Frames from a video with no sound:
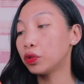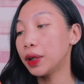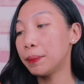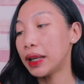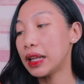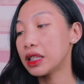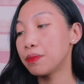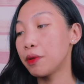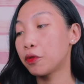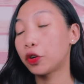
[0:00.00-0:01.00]
3
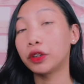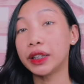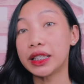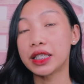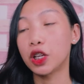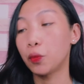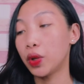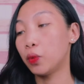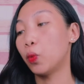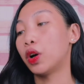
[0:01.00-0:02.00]
minutes before rinsing
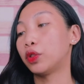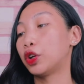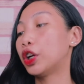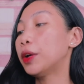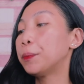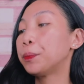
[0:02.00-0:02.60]
with water.